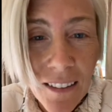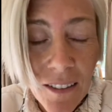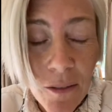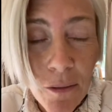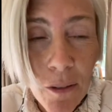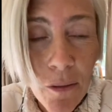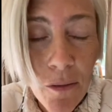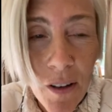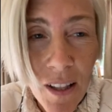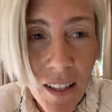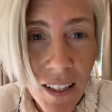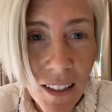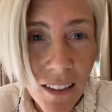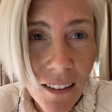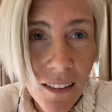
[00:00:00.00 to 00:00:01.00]

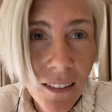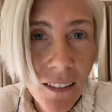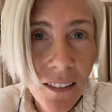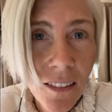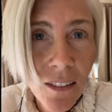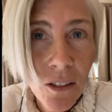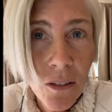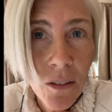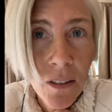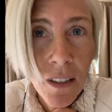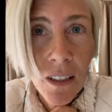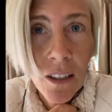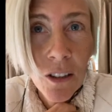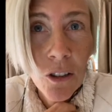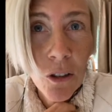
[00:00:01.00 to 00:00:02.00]
fulfilling,
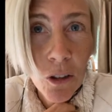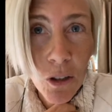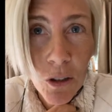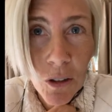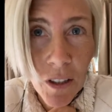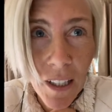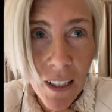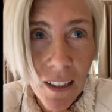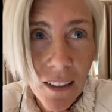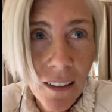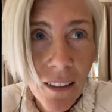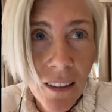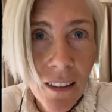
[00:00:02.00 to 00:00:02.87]
nurturing,